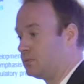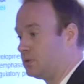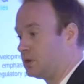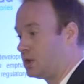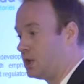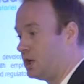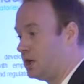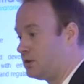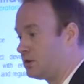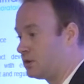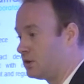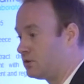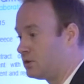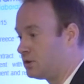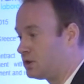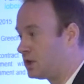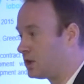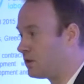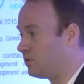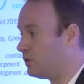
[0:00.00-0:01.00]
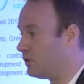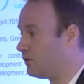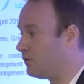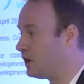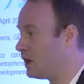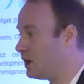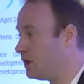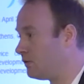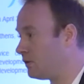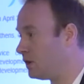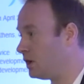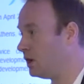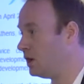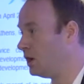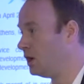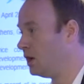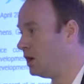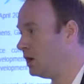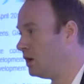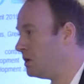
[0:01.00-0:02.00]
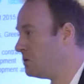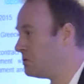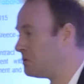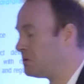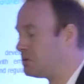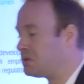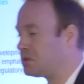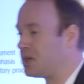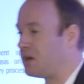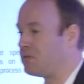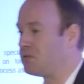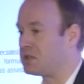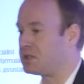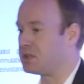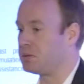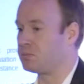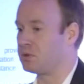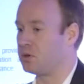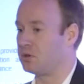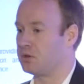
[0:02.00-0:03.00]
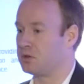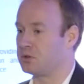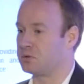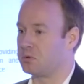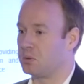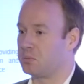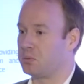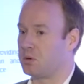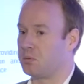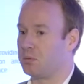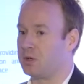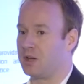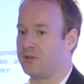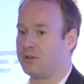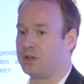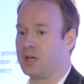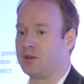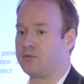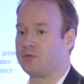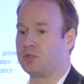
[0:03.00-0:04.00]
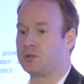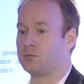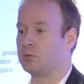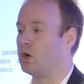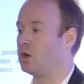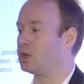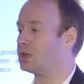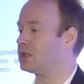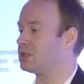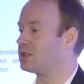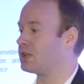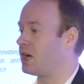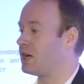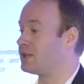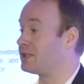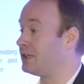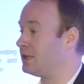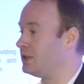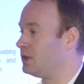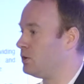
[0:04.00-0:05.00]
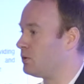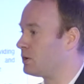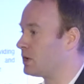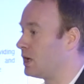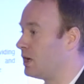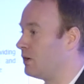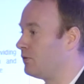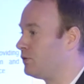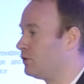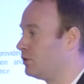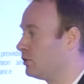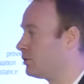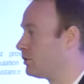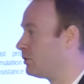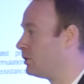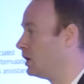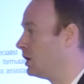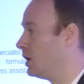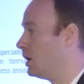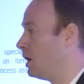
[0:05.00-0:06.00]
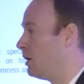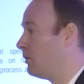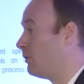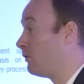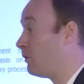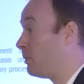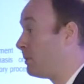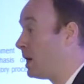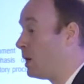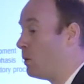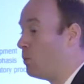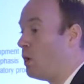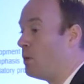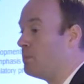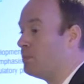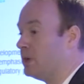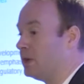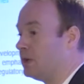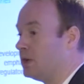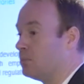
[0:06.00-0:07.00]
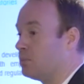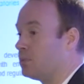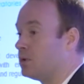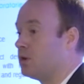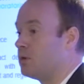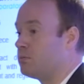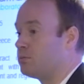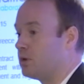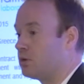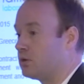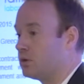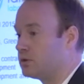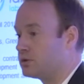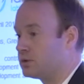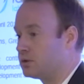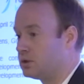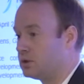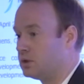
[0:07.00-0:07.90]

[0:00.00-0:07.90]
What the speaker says: Okay, so just to give you a flavour, 70 products will probably have an average market size in the UK of about 1 million per product.